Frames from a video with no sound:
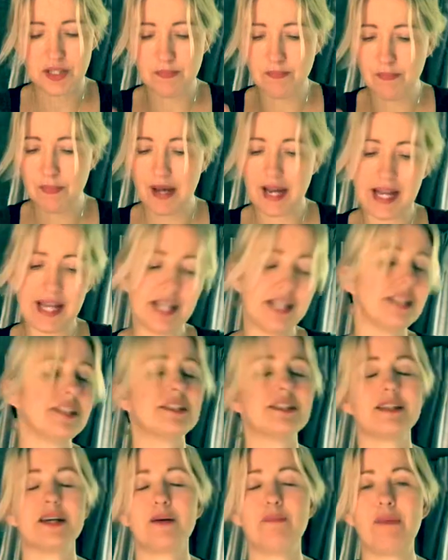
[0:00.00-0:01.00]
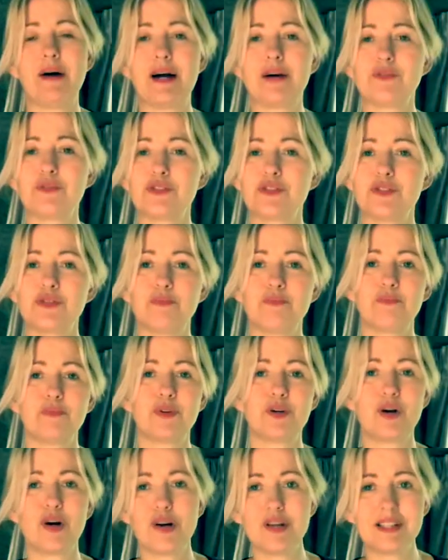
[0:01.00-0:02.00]
debate about some
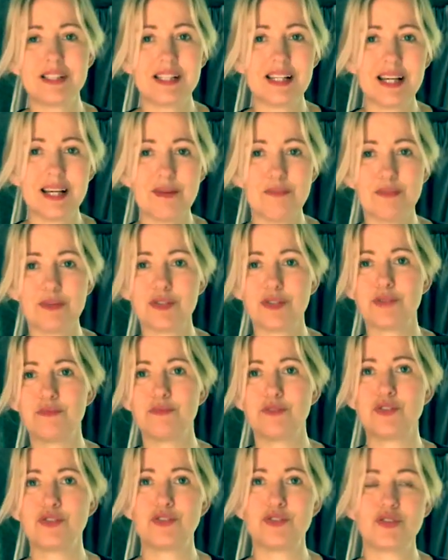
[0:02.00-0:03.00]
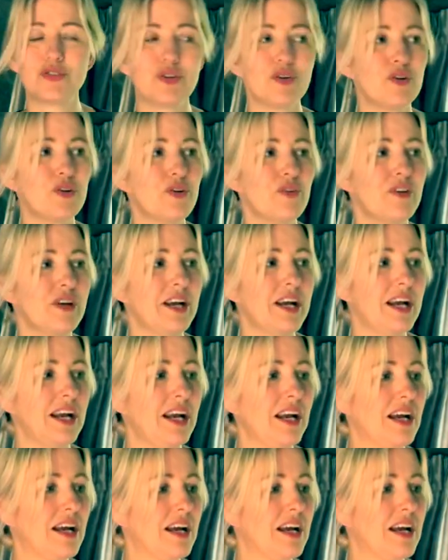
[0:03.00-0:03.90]
gossip and some story,